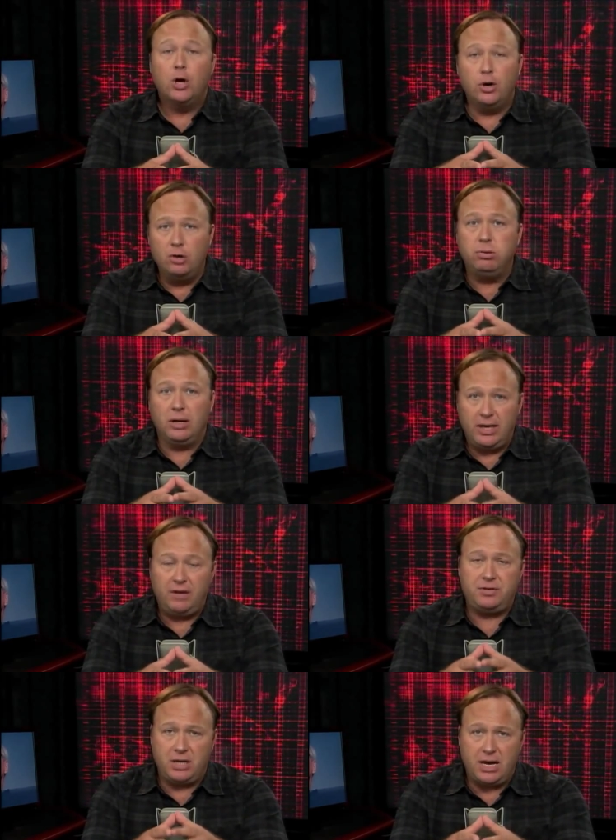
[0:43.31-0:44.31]
Who
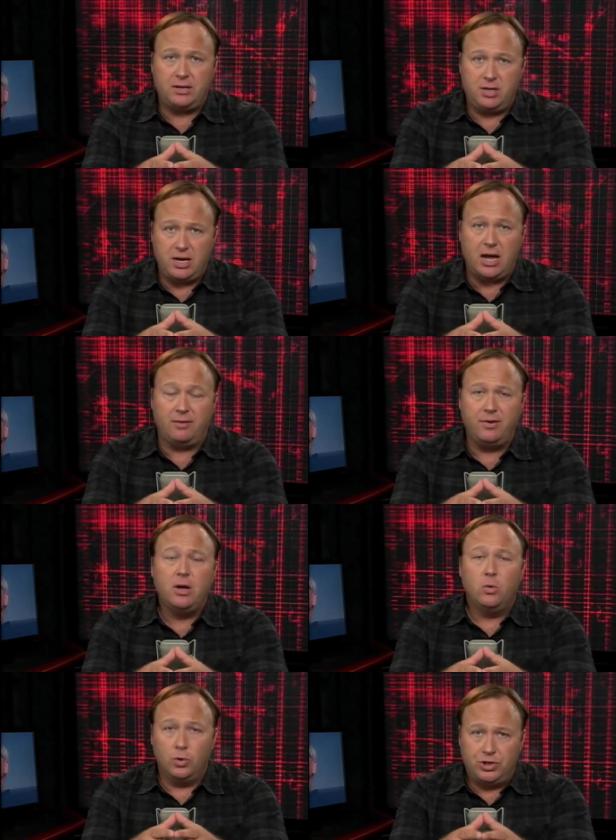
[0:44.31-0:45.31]
believes the
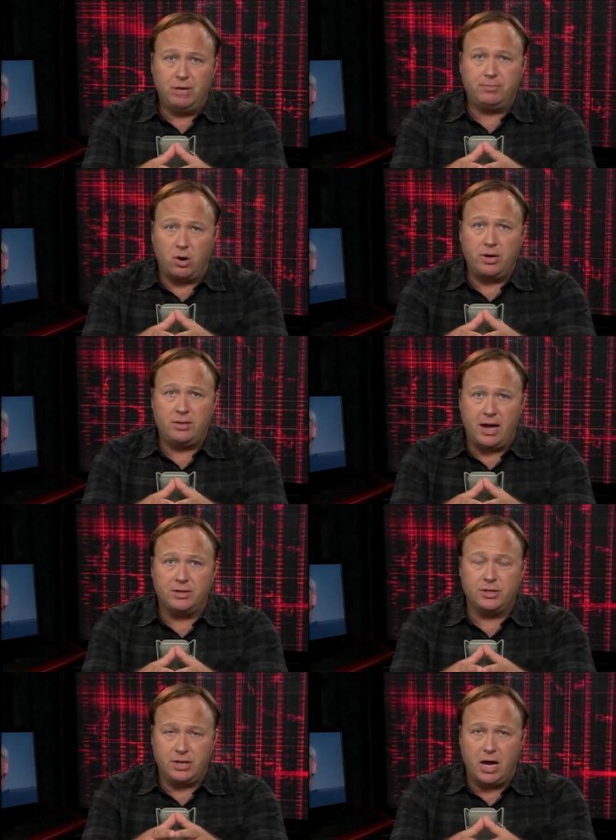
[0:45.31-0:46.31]
ATF would ship
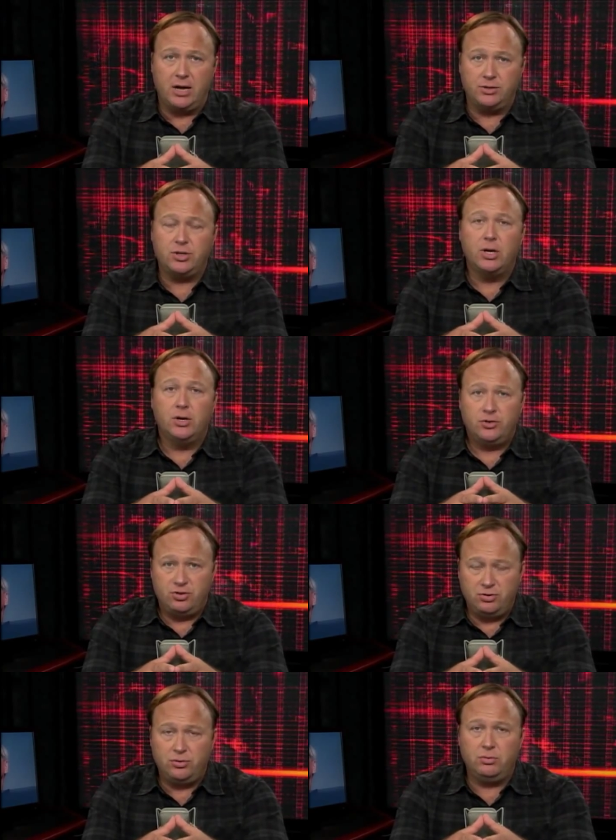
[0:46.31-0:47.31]
30,000 guns
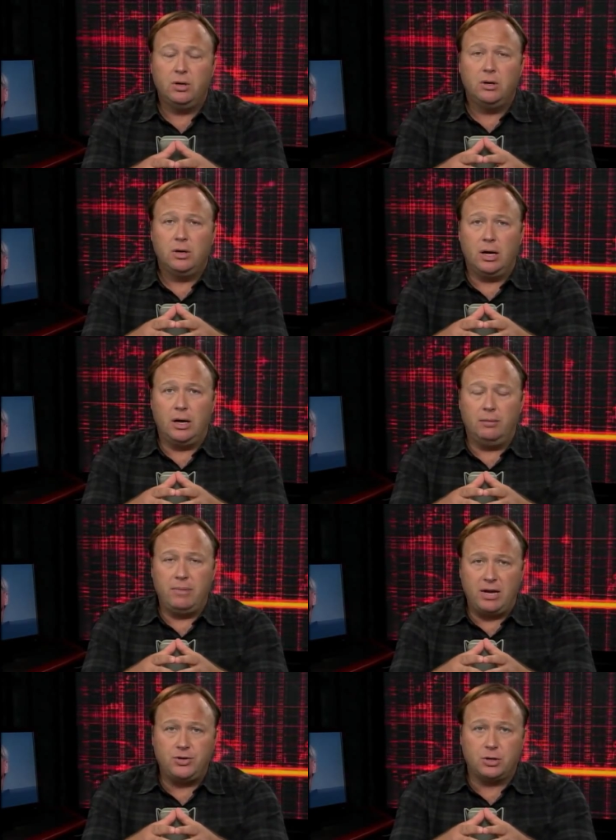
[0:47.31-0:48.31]
to
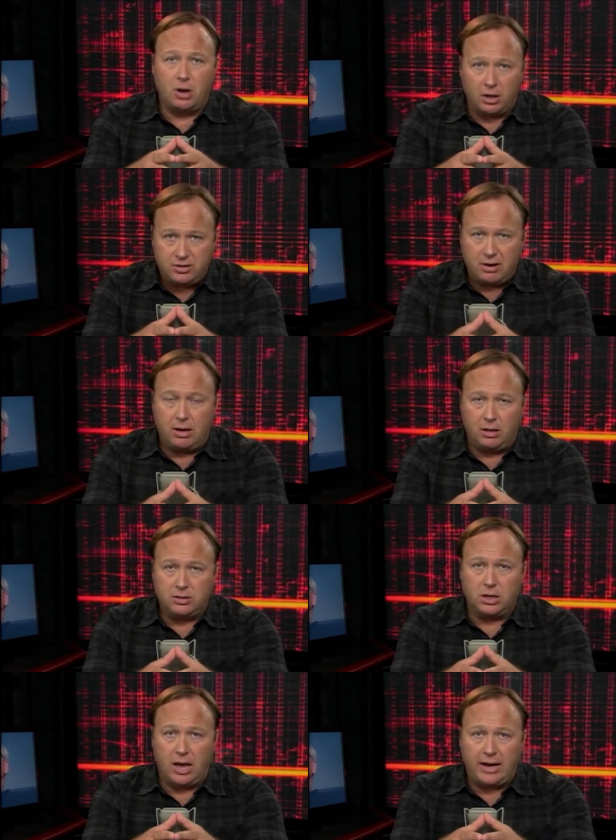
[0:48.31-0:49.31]
major
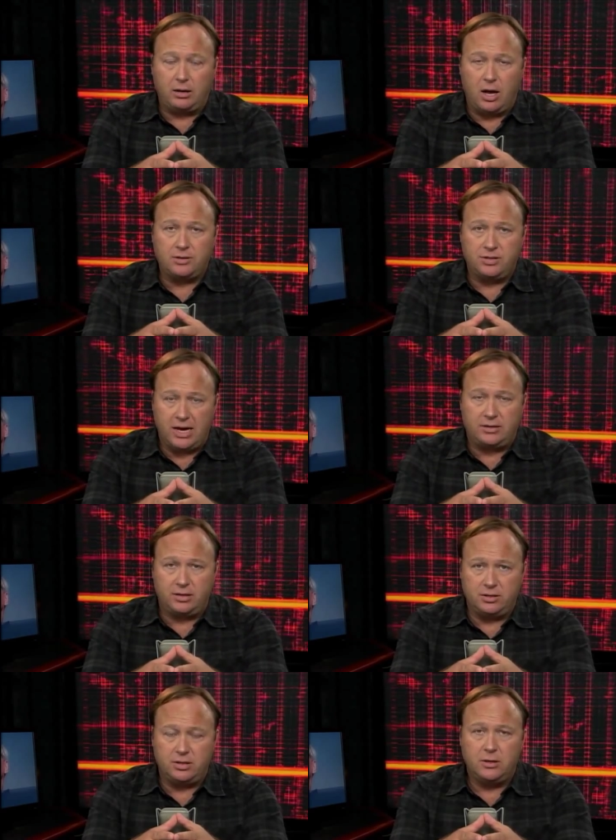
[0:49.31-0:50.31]
cartels like Los
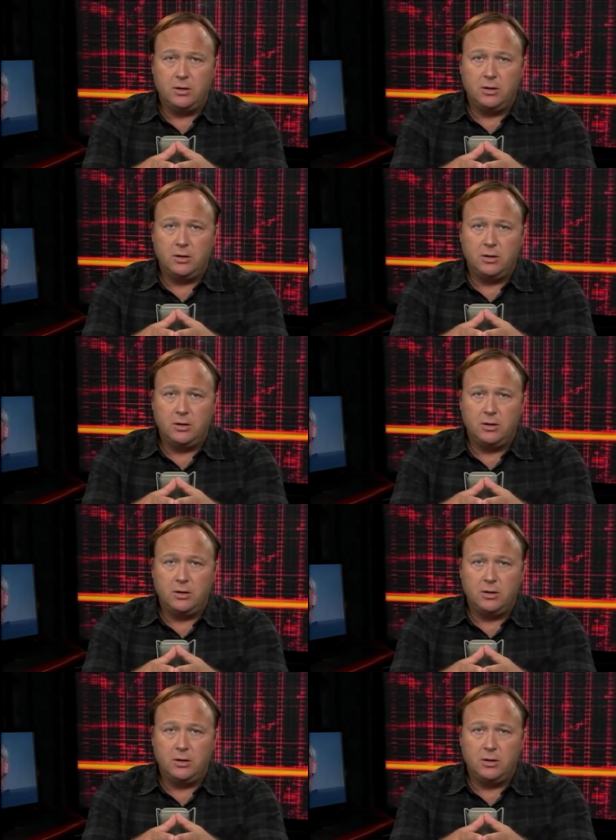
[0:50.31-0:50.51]
Zetas